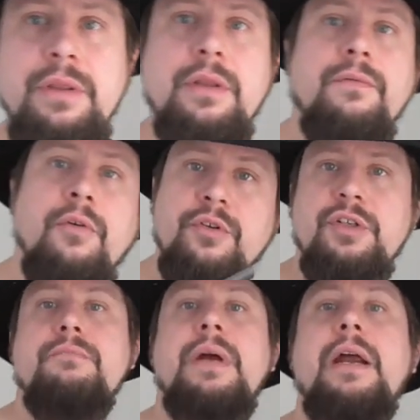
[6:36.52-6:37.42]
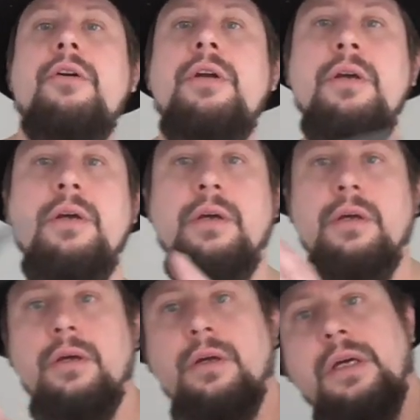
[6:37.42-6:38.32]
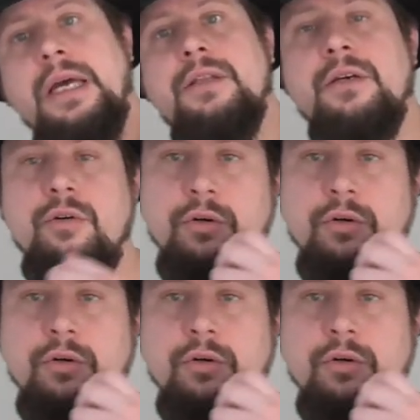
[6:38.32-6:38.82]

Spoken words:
with the Virgin Mary and the